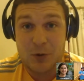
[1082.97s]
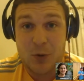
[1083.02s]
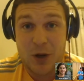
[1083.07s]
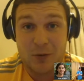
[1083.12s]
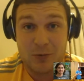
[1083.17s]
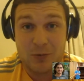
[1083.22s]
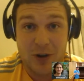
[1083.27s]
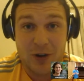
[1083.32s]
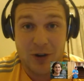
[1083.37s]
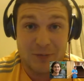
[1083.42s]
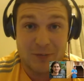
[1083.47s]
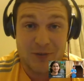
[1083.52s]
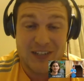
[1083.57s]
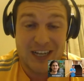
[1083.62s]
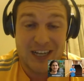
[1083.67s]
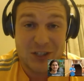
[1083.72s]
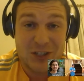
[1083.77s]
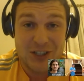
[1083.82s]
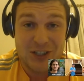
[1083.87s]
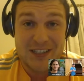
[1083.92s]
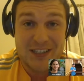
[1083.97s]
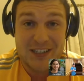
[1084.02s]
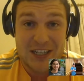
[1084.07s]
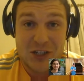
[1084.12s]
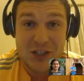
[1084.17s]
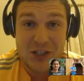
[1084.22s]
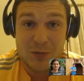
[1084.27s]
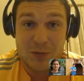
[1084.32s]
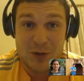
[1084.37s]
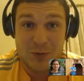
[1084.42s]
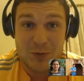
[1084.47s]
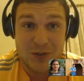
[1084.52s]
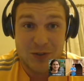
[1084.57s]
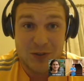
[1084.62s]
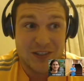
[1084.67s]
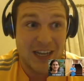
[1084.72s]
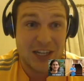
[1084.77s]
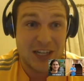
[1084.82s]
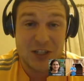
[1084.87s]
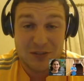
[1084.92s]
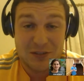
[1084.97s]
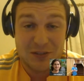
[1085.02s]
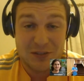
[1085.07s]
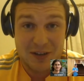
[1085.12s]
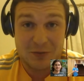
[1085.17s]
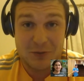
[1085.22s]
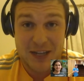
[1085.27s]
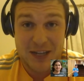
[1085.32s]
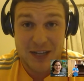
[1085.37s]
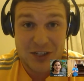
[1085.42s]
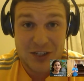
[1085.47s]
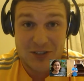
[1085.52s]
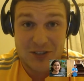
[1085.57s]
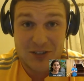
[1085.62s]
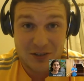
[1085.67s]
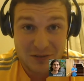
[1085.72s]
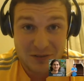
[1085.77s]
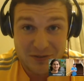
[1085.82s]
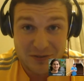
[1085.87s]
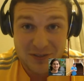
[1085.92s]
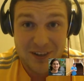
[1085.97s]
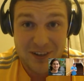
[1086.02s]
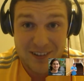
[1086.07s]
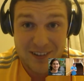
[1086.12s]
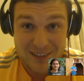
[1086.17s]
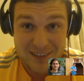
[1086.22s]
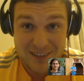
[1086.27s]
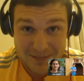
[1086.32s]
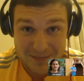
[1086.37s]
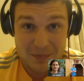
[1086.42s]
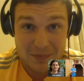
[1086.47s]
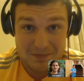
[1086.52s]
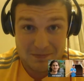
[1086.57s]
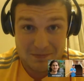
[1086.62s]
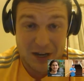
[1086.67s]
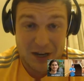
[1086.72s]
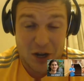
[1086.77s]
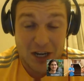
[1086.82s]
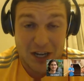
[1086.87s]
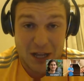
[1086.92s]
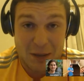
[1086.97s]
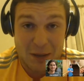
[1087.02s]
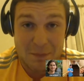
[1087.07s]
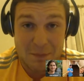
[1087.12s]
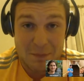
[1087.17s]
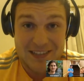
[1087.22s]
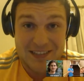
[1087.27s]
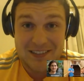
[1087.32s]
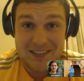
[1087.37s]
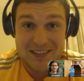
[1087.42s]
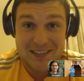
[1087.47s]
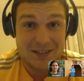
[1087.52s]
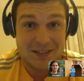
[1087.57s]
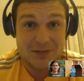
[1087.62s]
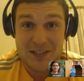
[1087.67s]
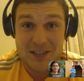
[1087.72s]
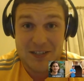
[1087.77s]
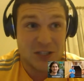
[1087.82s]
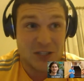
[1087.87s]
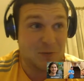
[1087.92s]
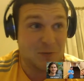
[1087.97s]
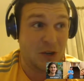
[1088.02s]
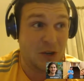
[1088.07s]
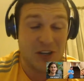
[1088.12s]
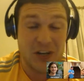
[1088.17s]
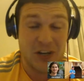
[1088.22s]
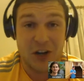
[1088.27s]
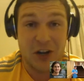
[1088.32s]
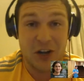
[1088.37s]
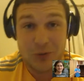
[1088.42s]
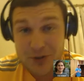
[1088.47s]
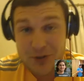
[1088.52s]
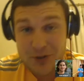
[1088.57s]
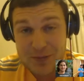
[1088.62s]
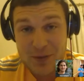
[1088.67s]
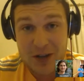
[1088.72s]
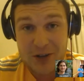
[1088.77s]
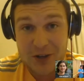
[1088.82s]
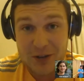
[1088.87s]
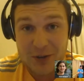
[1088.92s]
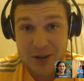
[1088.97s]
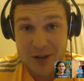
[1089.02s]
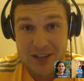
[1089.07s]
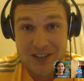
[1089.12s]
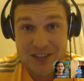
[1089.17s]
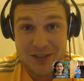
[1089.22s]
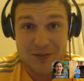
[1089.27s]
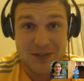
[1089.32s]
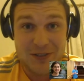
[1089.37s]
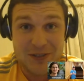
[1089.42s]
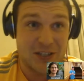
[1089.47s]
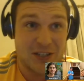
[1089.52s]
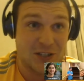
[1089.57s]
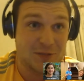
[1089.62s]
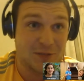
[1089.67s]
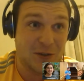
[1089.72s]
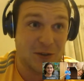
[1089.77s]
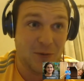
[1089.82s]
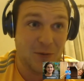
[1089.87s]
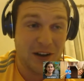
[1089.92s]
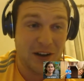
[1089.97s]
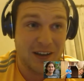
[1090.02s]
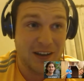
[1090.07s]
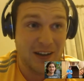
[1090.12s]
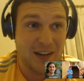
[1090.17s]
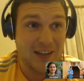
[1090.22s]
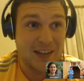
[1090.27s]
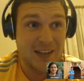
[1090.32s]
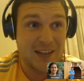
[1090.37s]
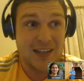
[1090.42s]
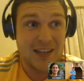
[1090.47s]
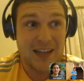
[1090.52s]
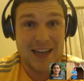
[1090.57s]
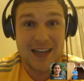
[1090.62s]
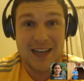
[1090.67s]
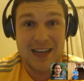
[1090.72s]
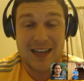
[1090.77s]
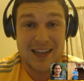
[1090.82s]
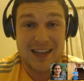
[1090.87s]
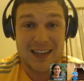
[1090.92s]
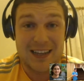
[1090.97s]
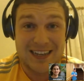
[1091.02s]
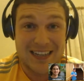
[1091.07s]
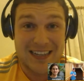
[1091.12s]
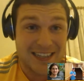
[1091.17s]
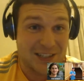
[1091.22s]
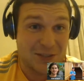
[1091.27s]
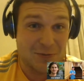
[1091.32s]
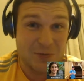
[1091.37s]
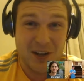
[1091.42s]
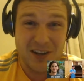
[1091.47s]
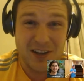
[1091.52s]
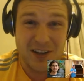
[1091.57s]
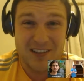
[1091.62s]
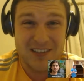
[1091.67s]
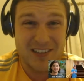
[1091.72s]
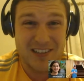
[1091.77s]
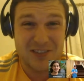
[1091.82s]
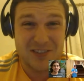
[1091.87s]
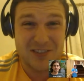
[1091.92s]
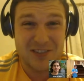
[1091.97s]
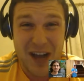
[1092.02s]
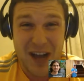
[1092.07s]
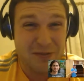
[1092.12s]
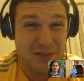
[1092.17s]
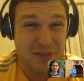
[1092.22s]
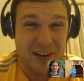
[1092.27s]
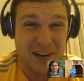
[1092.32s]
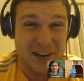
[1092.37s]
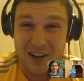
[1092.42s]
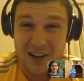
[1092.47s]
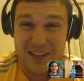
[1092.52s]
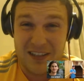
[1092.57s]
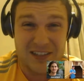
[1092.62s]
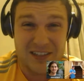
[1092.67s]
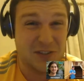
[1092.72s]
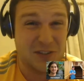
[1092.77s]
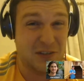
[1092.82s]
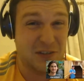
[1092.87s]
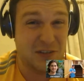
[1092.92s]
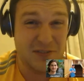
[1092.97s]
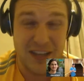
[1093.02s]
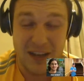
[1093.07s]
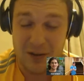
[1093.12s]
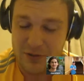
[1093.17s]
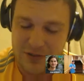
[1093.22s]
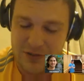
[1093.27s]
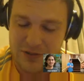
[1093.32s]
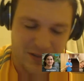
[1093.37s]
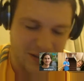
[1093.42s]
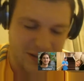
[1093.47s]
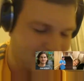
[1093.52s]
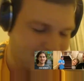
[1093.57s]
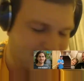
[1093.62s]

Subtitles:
but what Ryan was actually teaching me was actually the foundations of an online business. He was teaching me what an autoresponder was. He was teaching me what a list was, traffic, all this stuff that was,